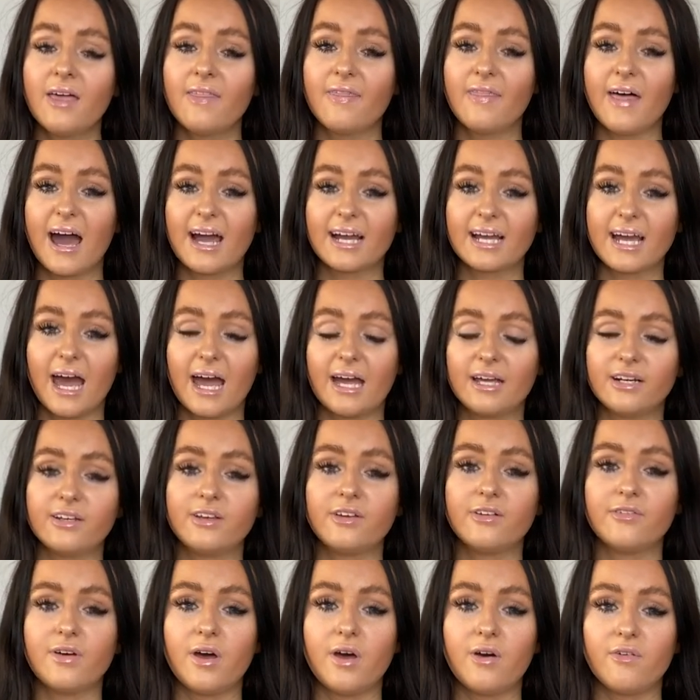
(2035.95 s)
that
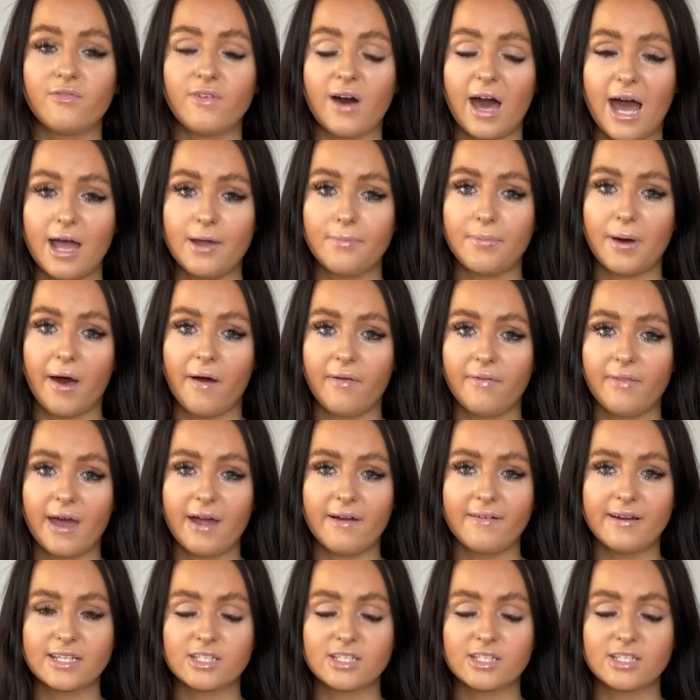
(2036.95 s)
kind of vibe out there.